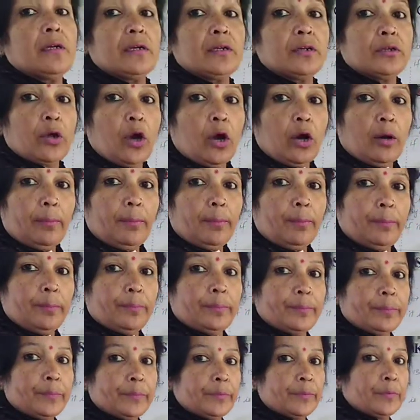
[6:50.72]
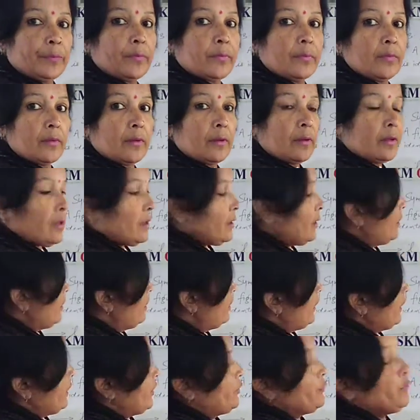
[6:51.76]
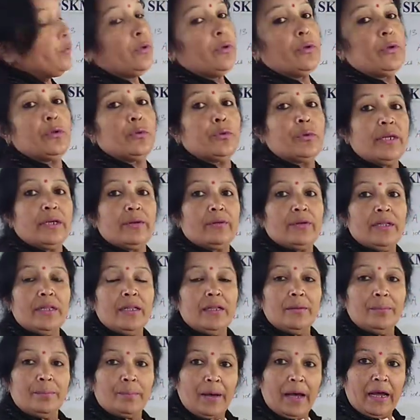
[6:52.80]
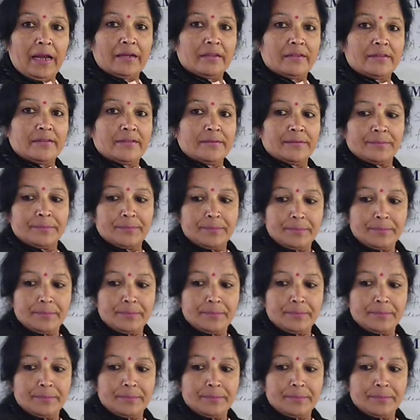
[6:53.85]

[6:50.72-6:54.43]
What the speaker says: top into two equal parts.